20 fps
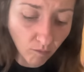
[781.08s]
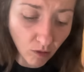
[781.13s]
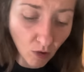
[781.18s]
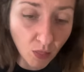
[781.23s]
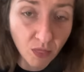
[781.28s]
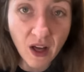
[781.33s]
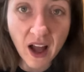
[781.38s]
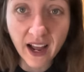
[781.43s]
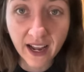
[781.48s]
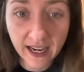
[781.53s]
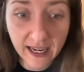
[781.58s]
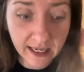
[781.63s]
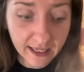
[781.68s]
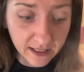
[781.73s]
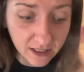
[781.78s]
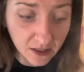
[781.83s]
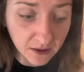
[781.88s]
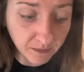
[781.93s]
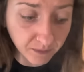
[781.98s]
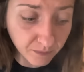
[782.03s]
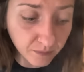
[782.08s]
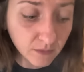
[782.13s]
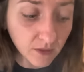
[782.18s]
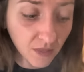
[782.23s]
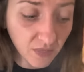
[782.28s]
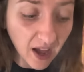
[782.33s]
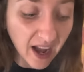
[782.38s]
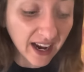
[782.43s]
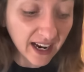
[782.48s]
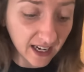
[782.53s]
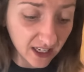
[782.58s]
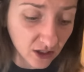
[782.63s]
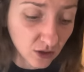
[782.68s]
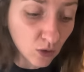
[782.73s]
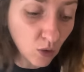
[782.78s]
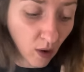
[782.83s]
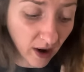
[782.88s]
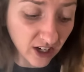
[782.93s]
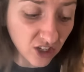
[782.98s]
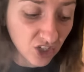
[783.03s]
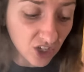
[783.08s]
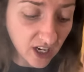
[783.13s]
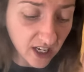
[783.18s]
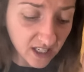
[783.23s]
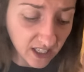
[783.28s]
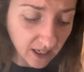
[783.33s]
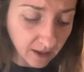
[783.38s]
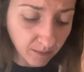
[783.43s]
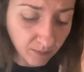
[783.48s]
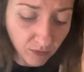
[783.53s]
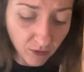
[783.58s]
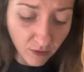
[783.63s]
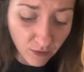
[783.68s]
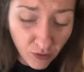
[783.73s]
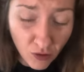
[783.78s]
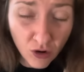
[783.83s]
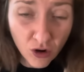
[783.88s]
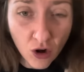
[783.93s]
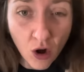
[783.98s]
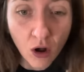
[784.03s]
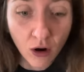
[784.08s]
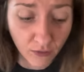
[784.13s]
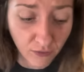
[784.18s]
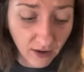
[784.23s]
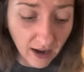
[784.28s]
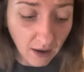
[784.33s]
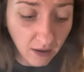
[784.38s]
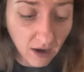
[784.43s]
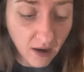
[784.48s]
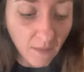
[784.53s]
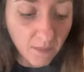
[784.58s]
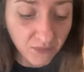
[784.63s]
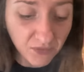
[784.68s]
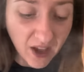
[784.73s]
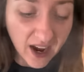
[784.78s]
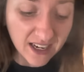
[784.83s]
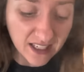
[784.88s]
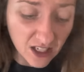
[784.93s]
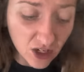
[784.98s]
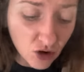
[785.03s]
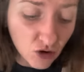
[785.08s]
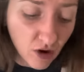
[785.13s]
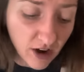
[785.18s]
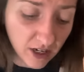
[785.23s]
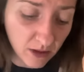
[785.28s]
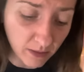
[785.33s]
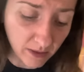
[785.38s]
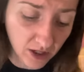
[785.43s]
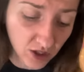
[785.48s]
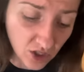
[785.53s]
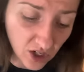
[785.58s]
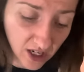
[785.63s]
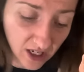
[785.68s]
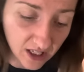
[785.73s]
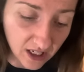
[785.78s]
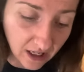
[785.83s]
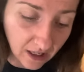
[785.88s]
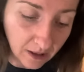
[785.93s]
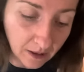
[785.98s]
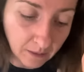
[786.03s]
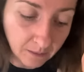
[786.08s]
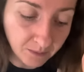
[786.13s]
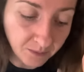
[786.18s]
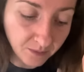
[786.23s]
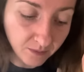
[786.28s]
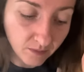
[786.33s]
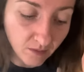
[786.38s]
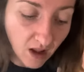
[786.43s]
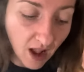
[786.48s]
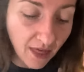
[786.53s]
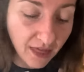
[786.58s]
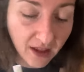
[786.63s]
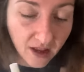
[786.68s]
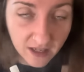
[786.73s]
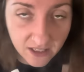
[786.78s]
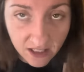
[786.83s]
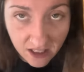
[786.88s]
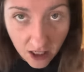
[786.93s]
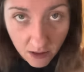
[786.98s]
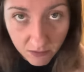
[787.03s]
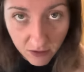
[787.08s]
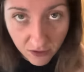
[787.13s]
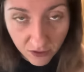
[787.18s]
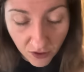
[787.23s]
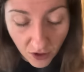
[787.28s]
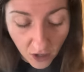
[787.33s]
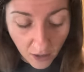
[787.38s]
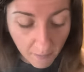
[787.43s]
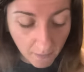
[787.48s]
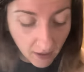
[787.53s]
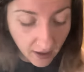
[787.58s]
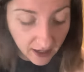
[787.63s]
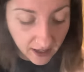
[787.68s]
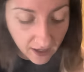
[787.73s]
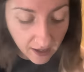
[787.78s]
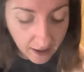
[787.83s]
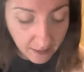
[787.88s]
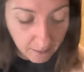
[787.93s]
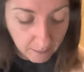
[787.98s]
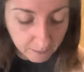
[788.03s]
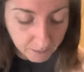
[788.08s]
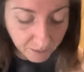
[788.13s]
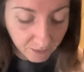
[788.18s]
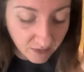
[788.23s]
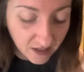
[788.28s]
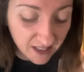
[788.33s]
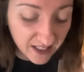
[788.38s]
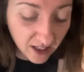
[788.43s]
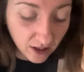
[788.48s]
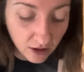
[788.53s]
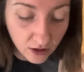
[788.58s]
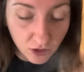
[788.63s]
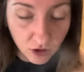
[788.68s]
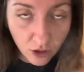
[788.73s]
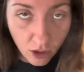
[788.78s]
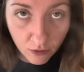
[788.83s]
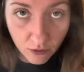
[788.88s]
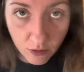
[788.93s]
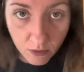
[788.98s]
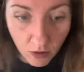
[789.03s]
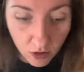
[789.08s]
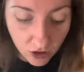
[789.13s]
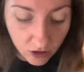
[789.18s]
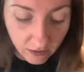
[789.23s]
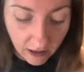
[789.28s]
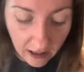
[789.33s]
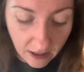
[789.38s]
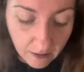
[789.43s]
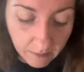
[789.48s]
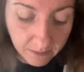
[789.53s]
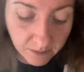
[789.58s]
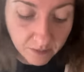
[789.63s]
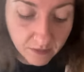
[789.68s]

That is, that is quite cheesy. For a cauliflower, that is incredibly cheesy. I think I still prefer my um, silken tofu mozzarella,